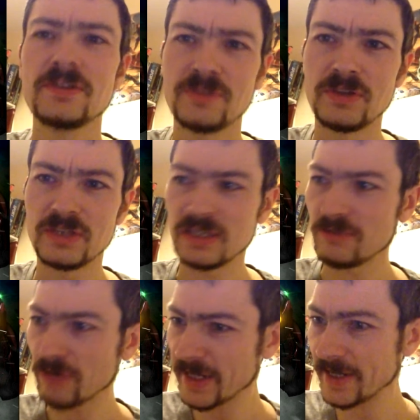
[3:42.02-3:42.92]
that the
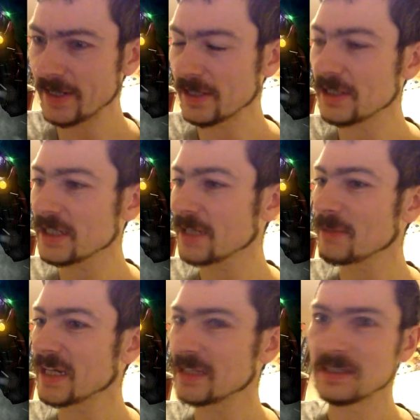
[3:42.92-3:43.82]
regular Iron
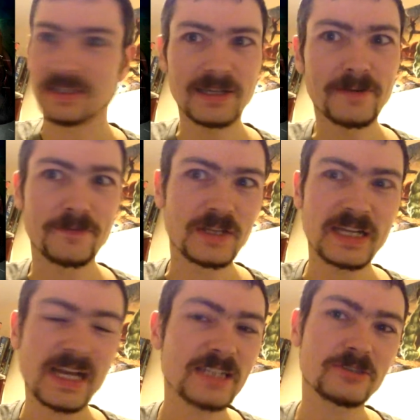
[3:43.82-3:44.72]
Man glove that he
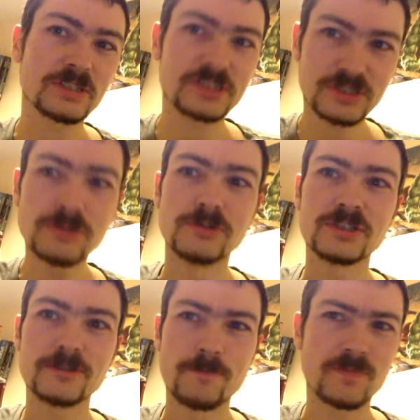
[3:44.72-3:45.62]
has on his
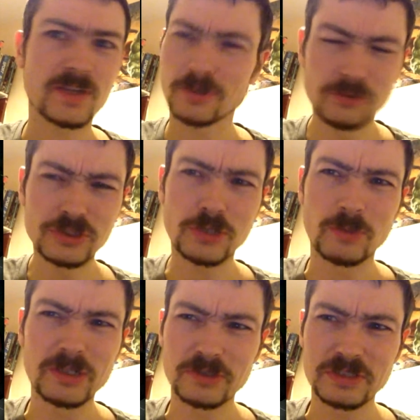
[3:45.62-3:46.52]
suit can also
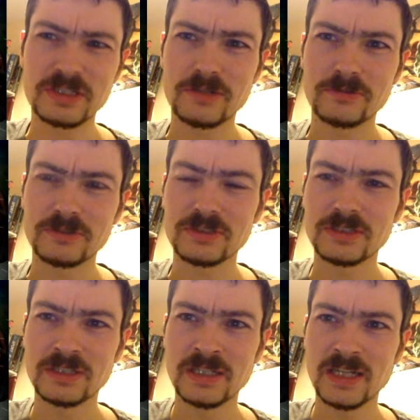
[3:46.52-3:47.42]
wield the stones.
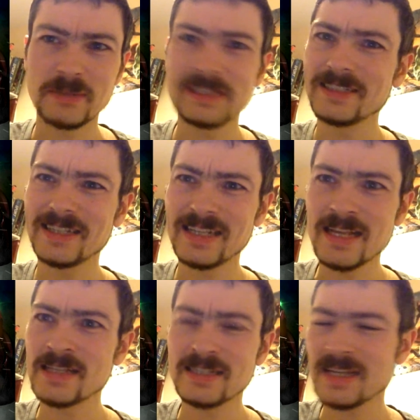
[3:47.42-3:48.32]
I mean,
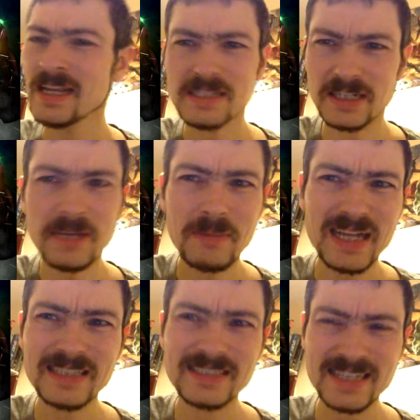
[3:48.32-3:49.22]
is his Iron
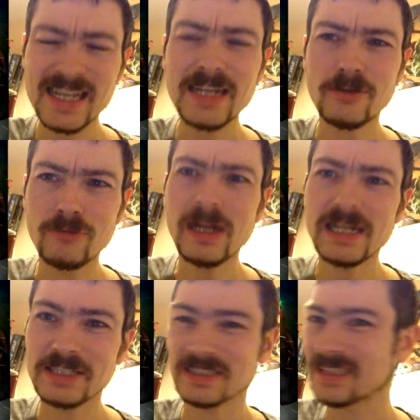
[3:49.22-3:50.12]
Man tech
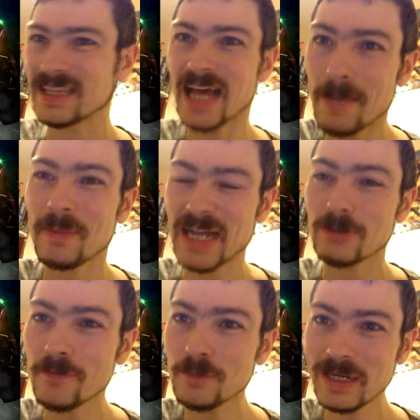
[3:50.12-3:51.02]
really just that
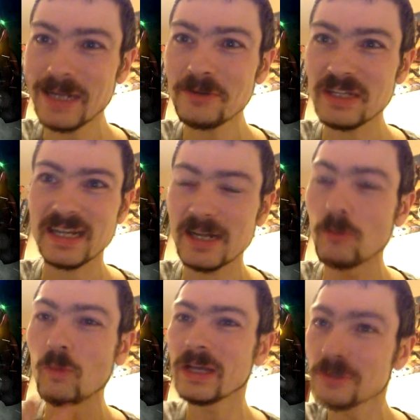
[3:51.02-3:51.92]
powerful now that it
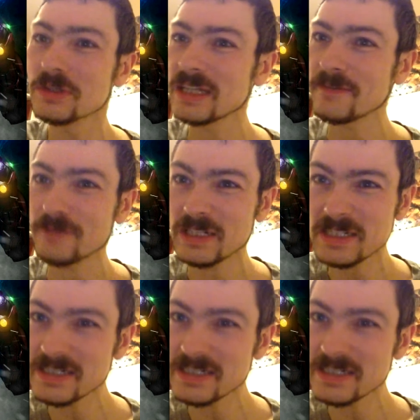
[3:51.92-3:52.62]
can wield the Infinity